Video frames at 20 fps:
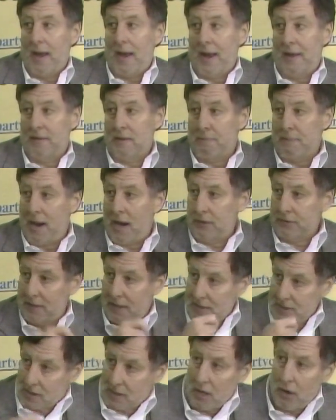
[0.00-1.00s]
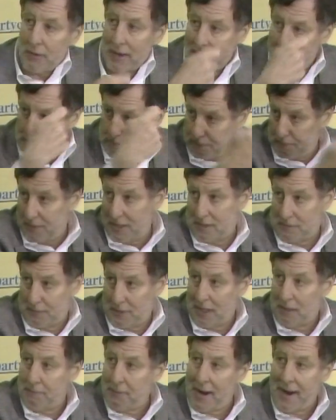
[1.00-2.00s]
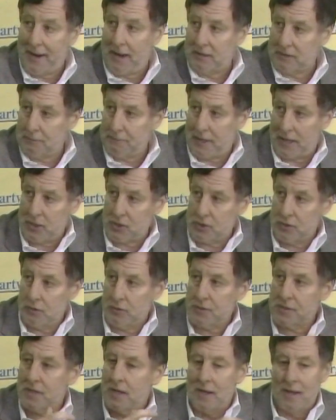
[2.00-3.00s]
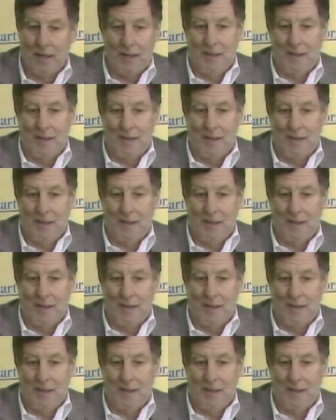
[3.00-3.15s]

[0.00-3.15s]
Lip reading: and the amount that is being paid out to pensioners